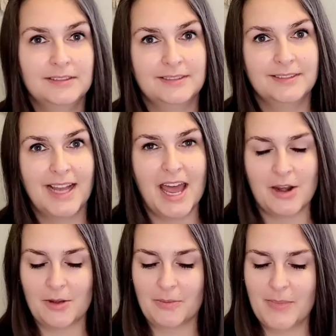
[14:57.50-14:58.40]
I don't
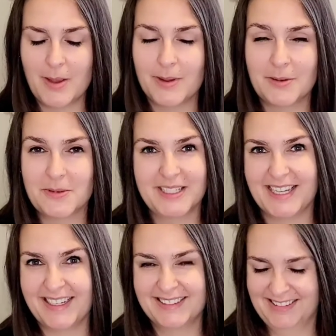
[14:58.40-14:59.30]
know, maybe we'll see.